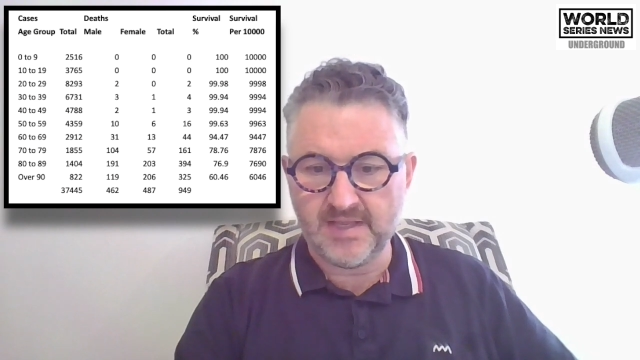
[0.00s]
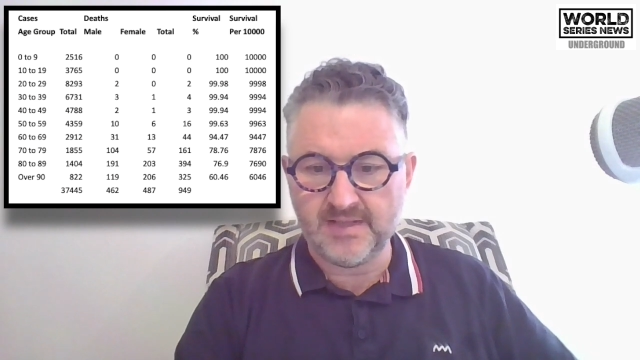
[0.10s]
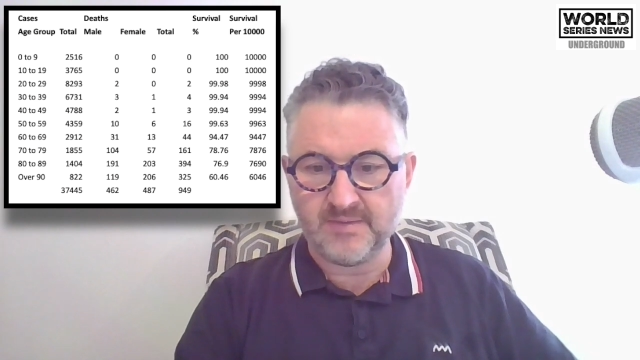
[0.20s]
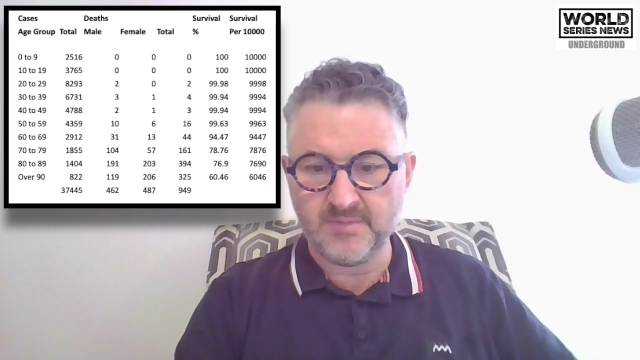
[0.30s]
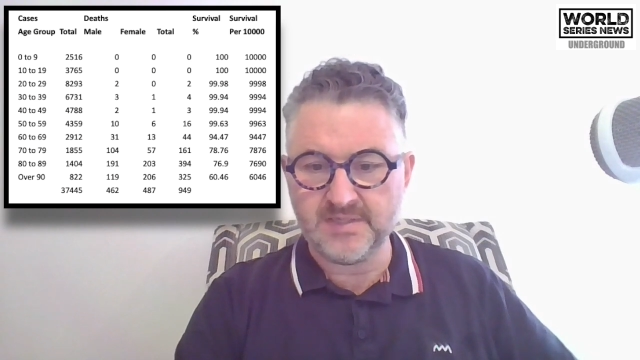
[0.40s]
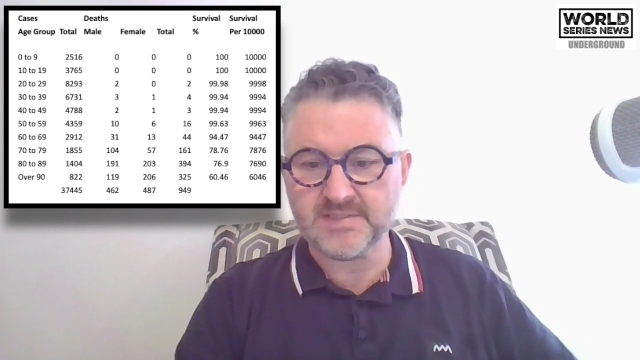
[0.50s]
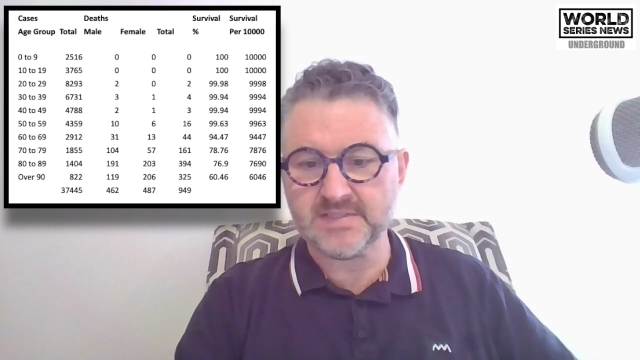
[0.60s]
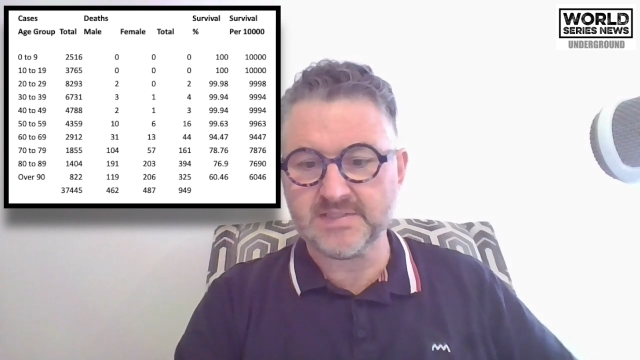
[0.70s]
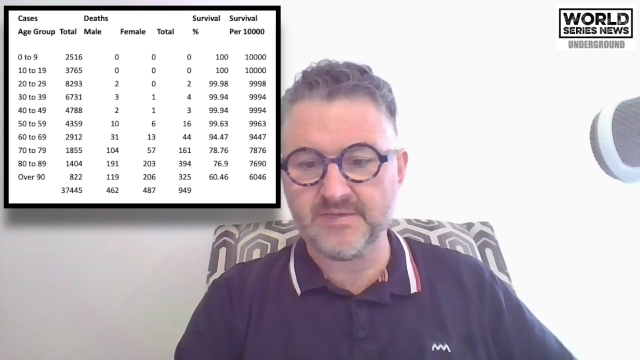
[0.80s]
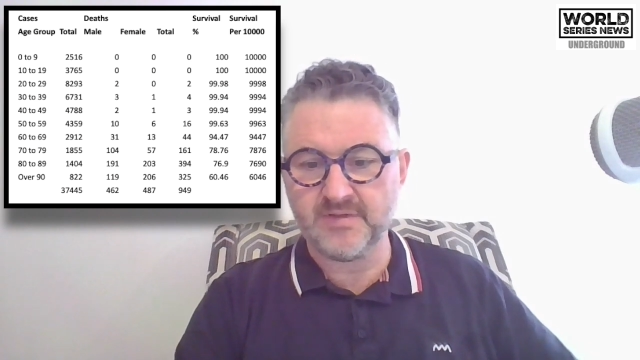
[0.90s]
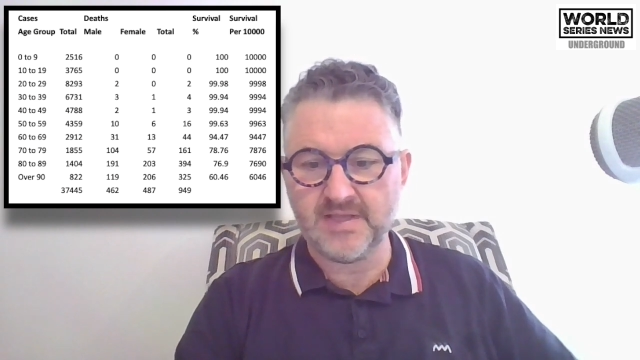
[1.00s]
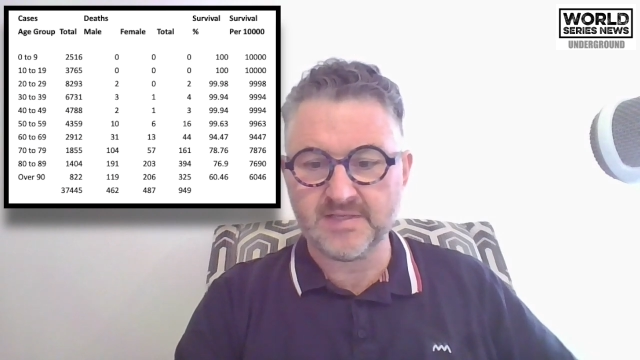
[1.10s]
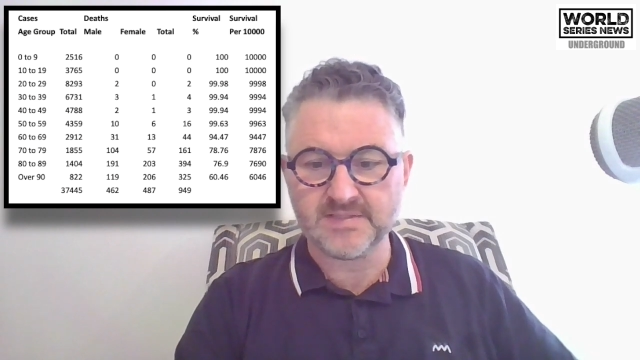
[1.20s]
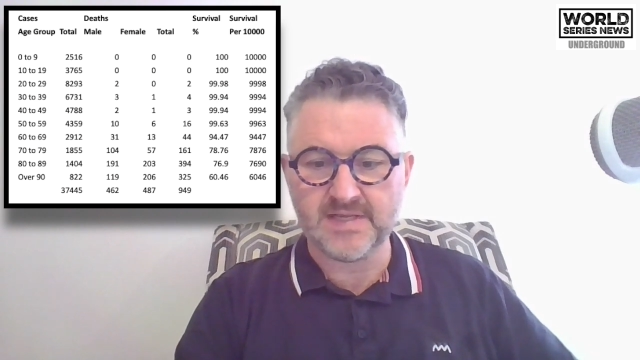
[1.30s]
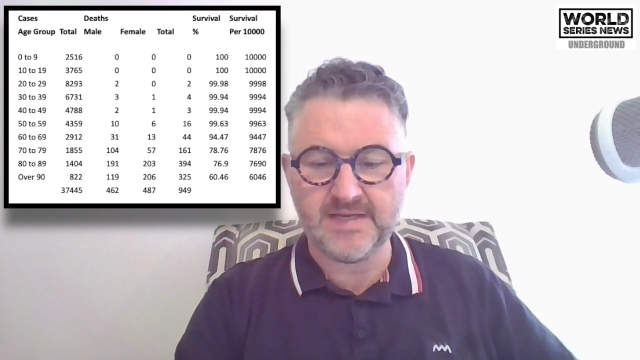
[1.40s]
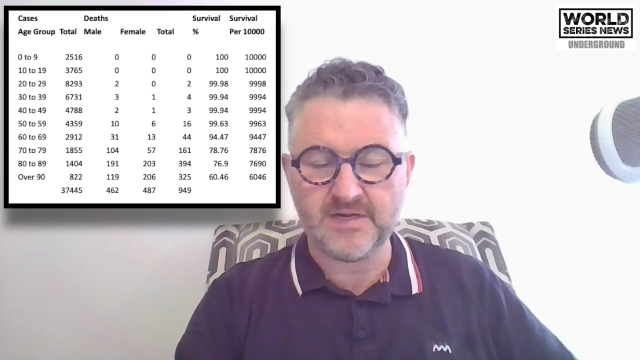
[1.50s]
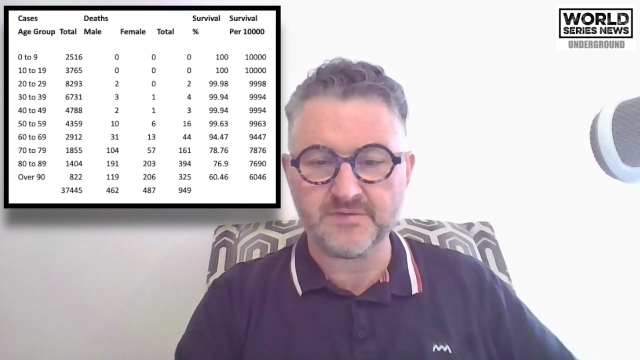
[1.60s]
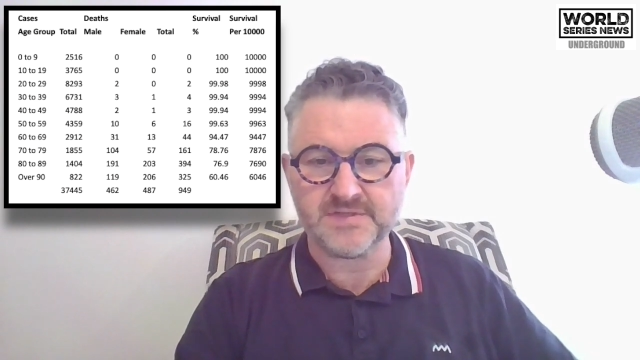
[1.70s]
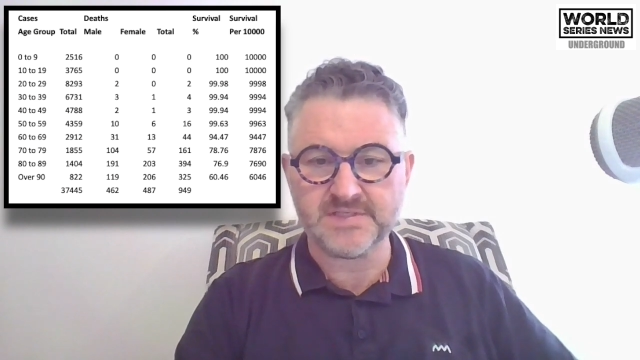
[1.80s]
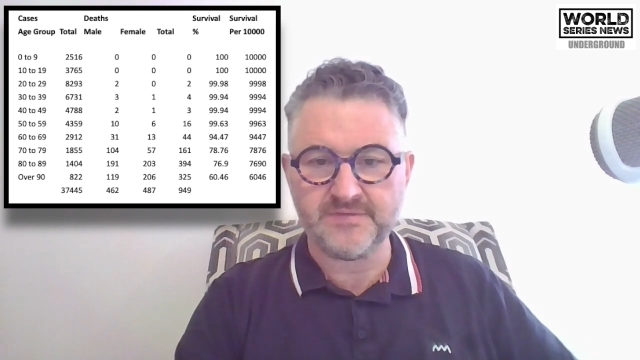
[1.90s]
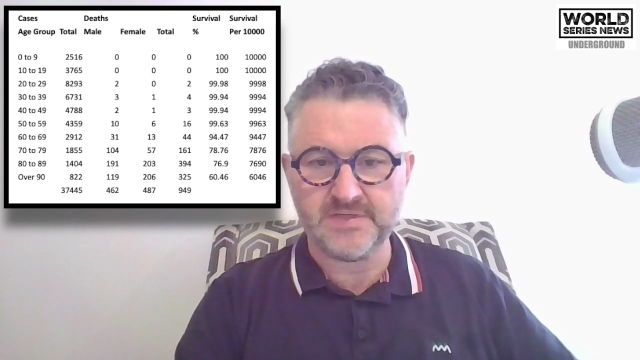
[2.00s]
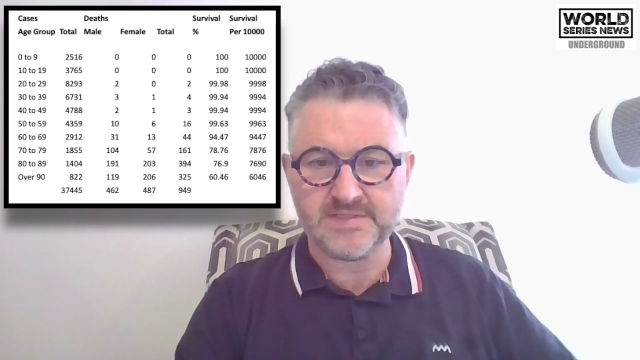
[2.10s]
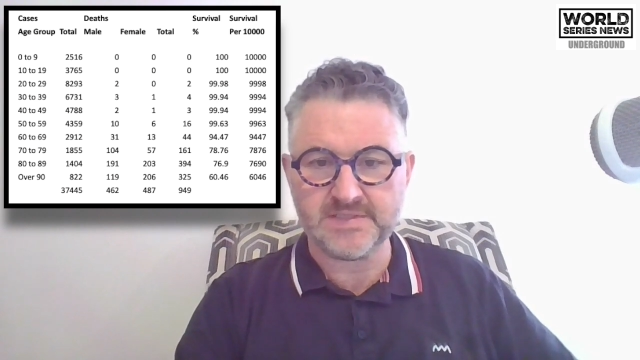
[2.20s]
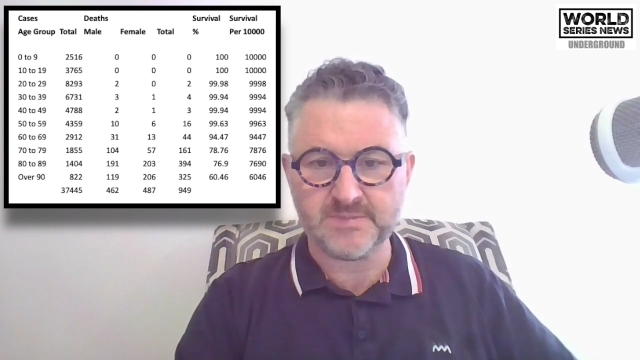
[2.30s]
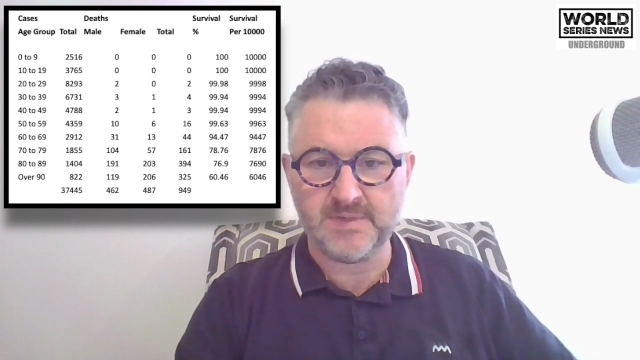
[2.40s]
That means that 7,876